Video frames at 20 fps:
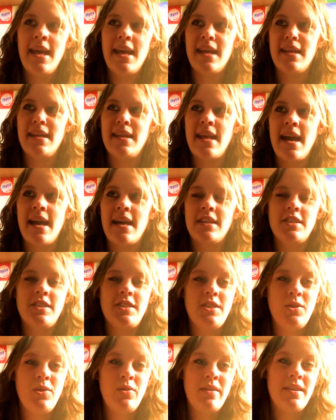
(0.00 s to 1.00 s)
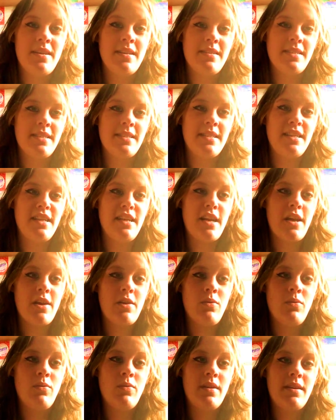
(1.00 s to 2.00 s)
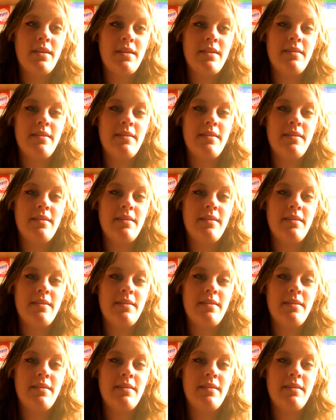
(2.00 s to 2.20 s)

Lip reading: in that as soon as, you know,